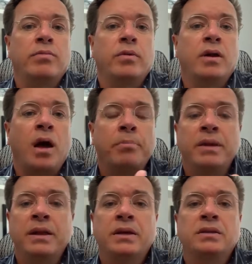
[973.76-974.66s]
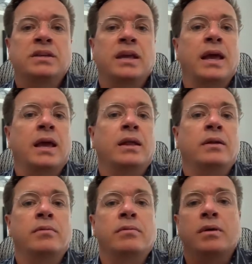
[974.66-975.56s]
companies
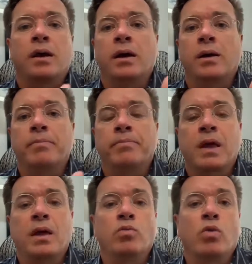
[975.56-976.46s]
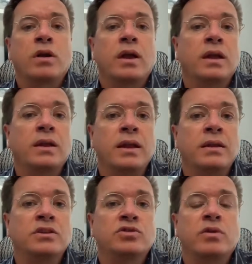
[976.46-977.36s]
and working in an
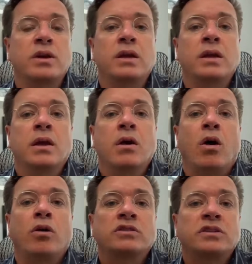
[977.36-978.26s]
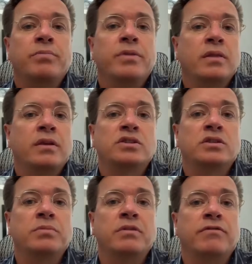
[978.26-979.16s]
industry are something that
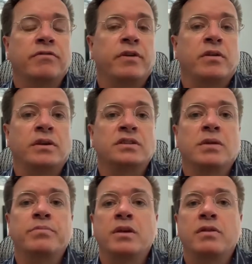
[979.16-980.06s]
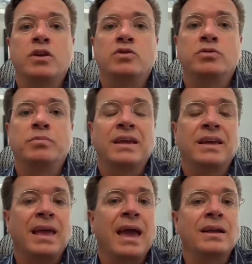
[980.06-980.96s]
should be fulfilling, something that you should be
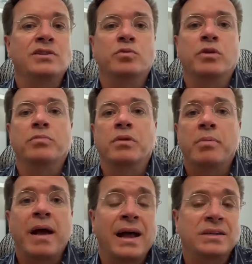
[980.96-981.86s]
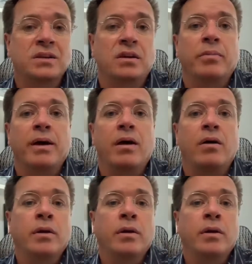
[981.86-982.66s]
engaged with, be passionate about.